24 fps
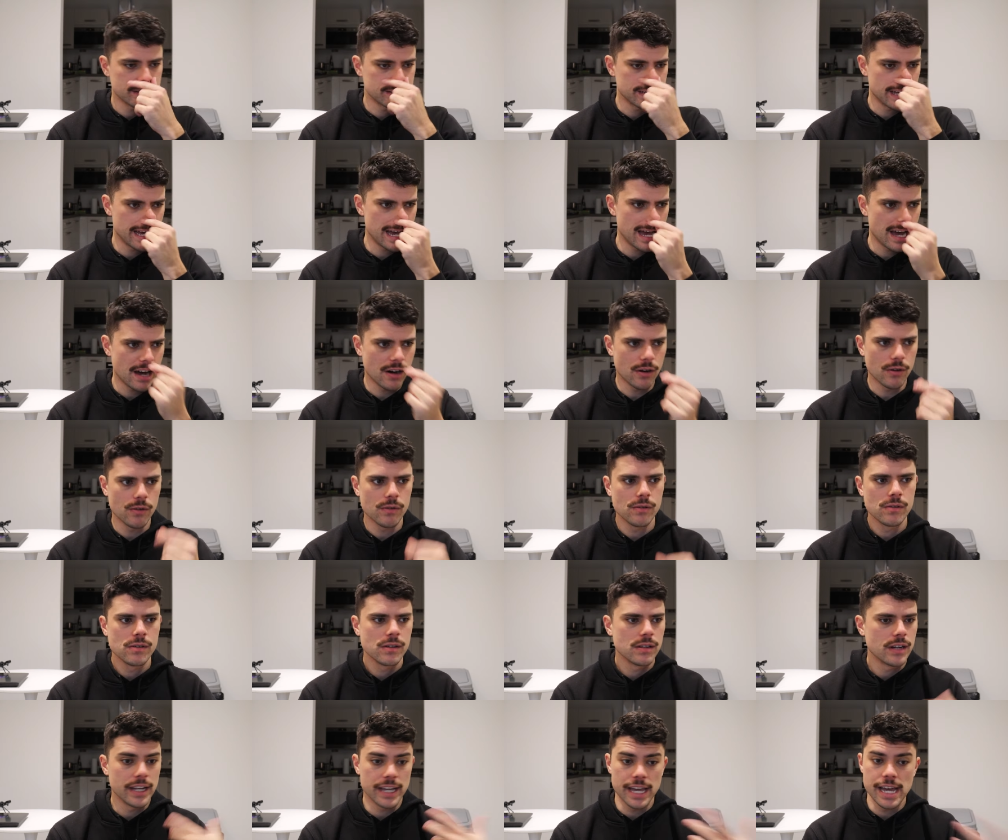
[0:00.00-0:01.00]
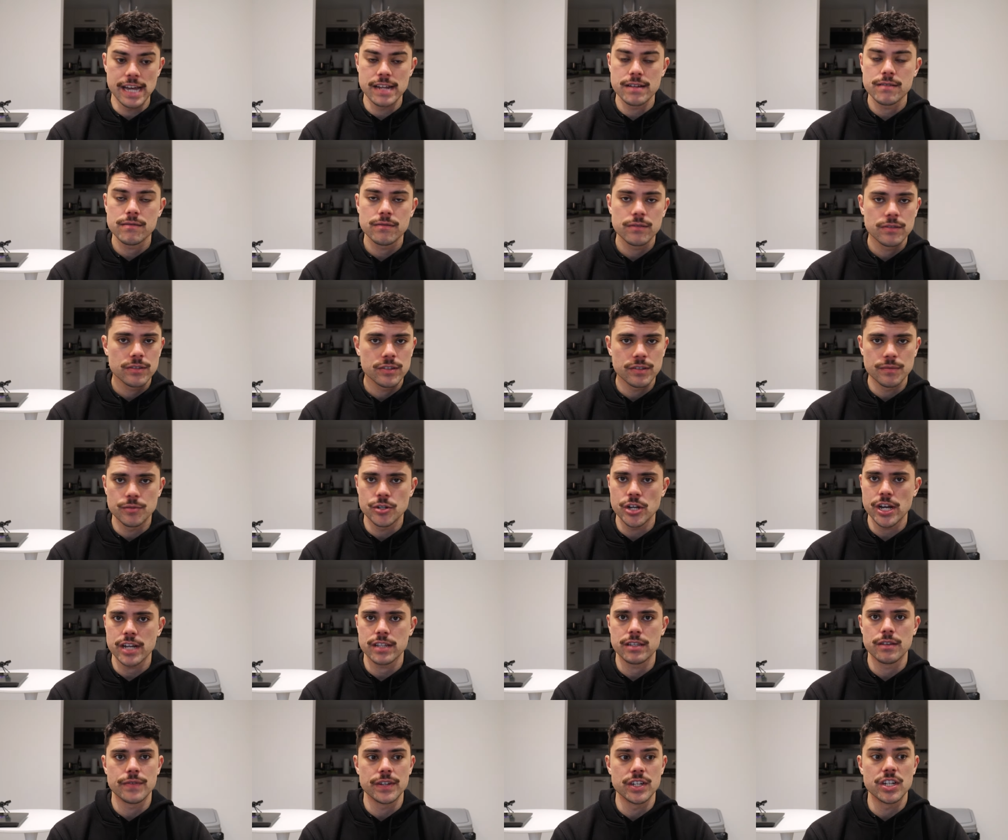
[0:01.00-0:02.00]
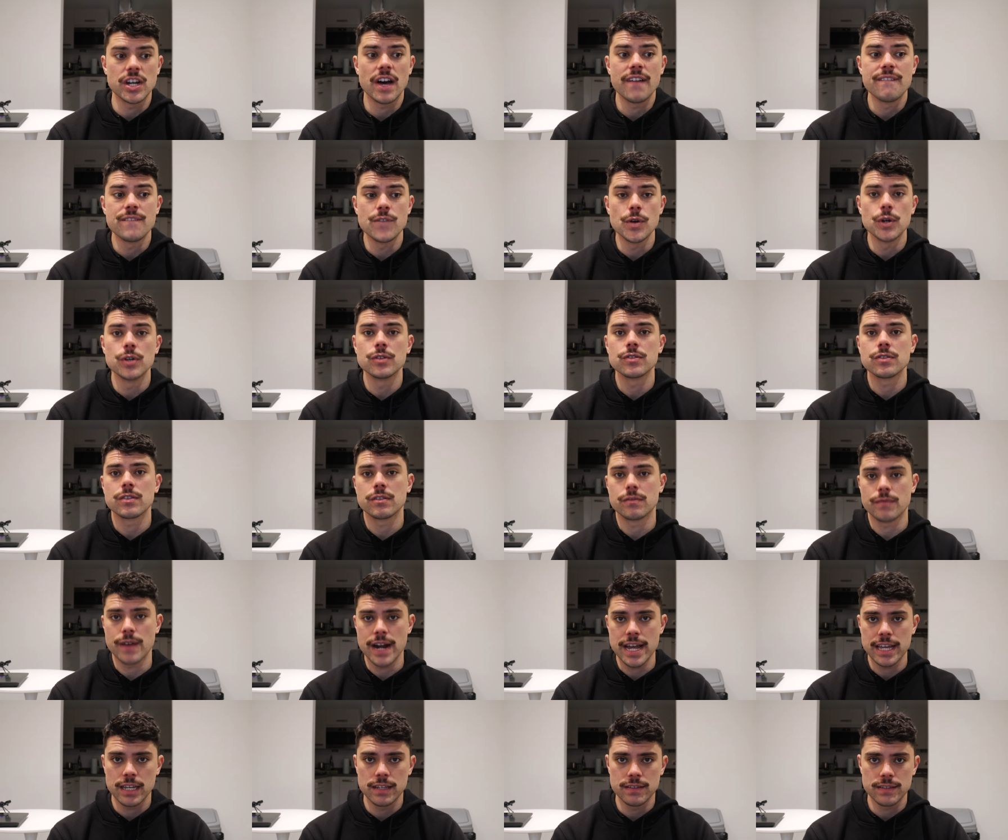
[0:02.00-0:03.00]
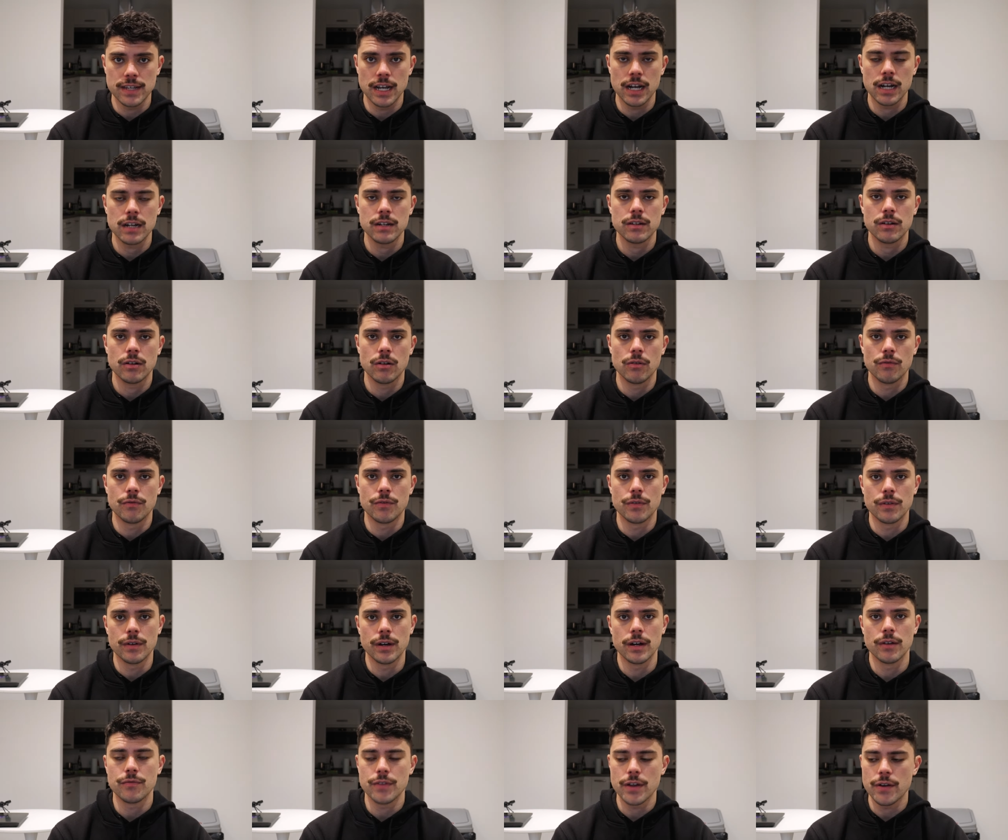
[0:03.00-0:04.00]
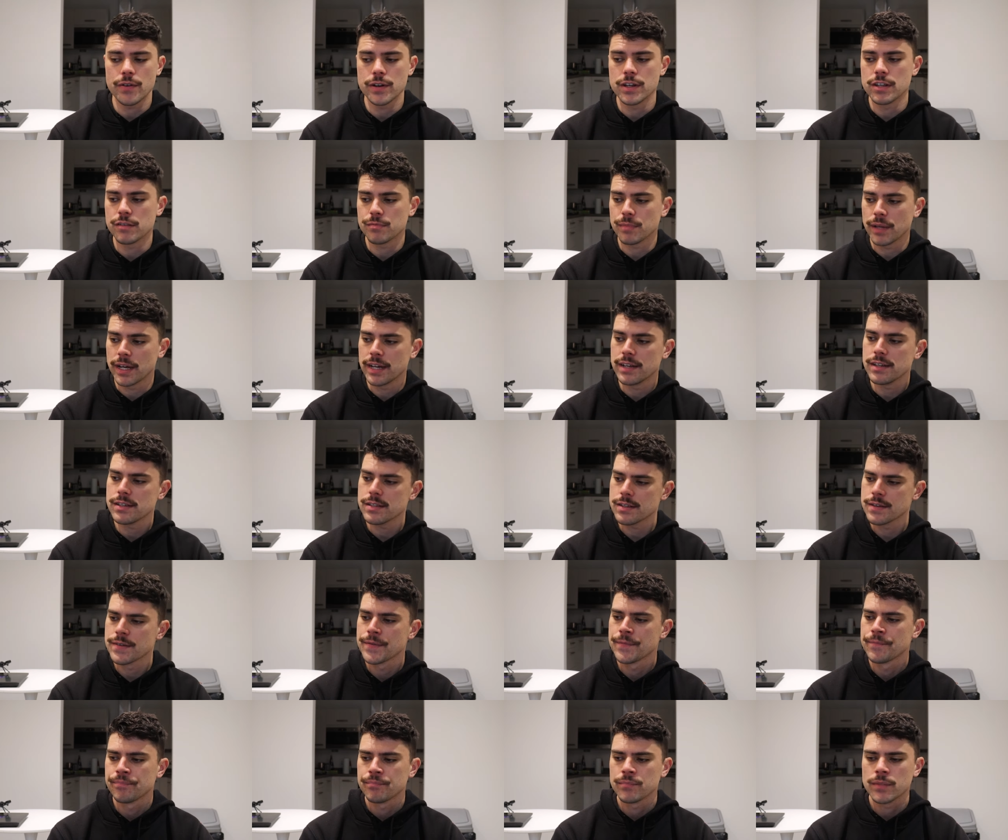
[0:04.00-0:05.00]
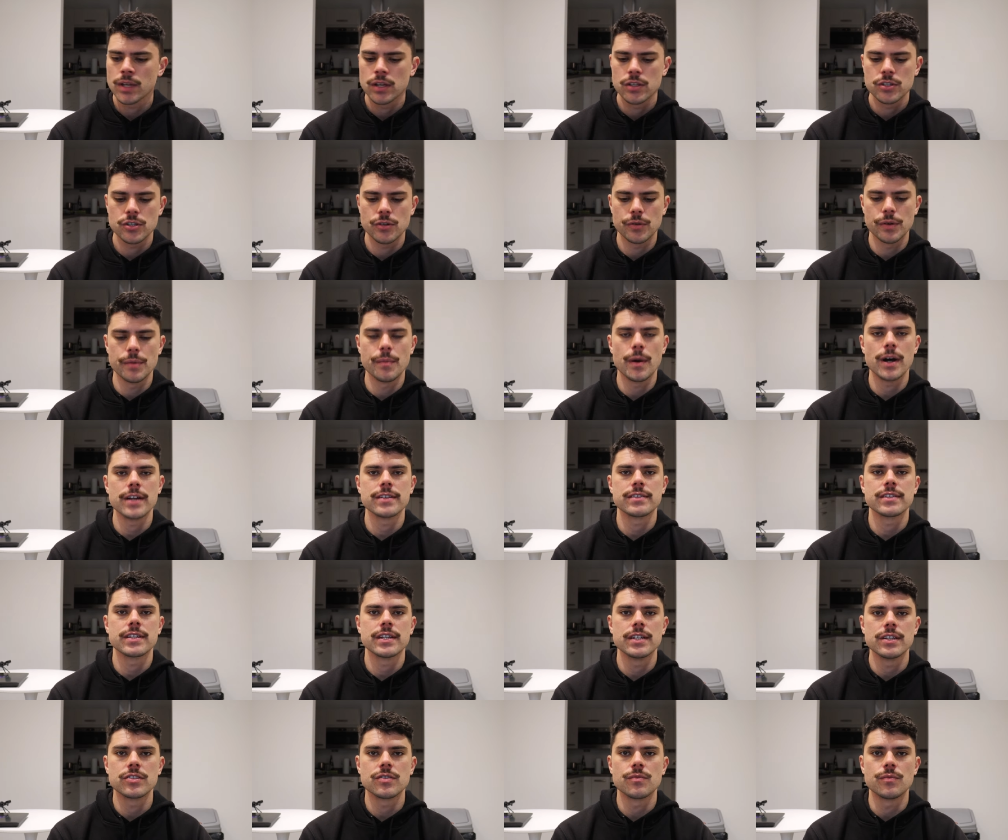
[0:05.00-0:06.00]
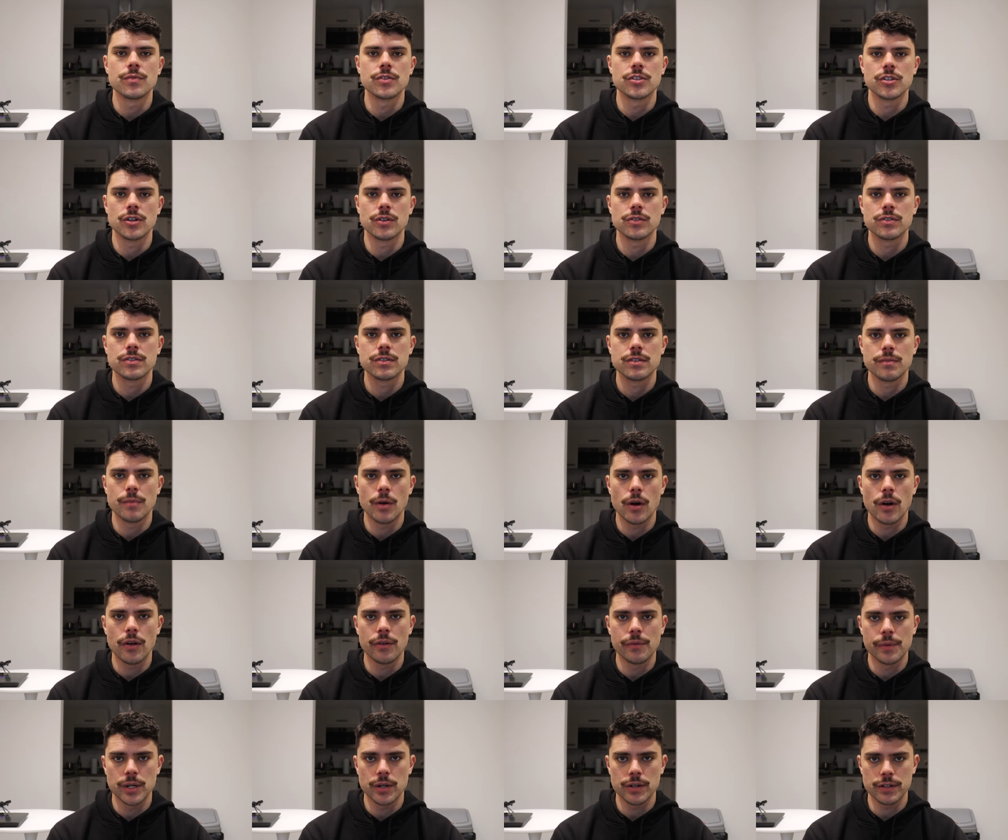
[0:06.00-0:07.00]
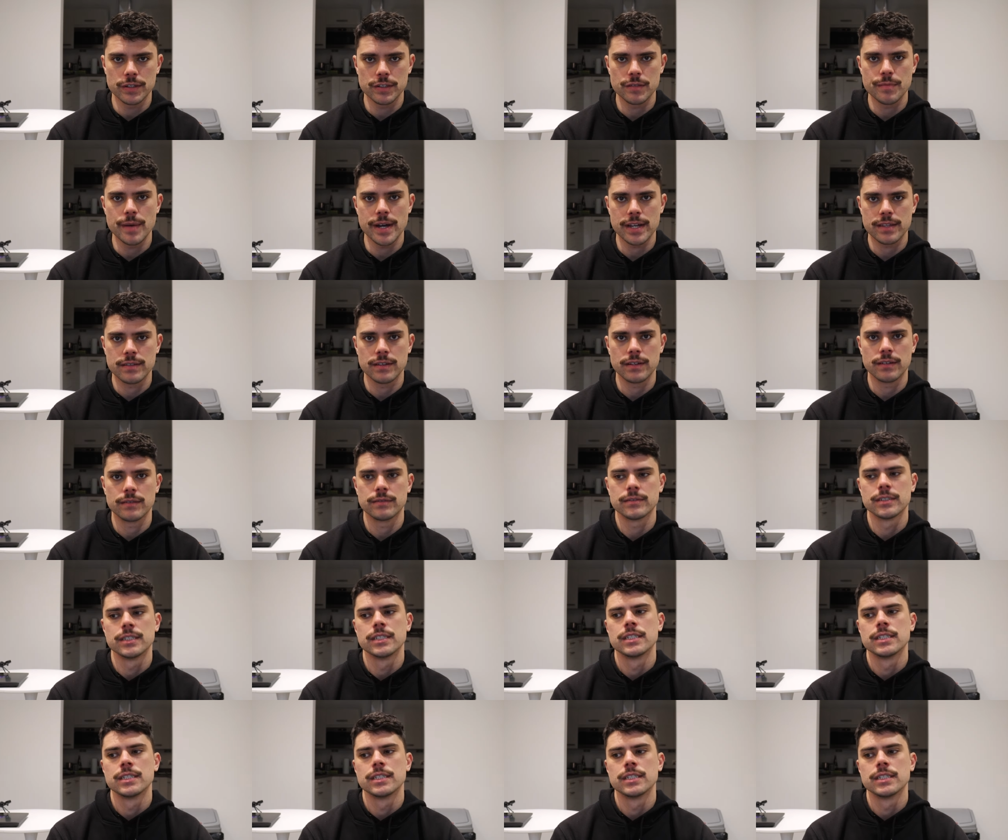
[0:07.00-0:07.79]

as to how, again, subjective and diverse the rankings are of uh, various players. So we might see some results tomorrow we're not expecting.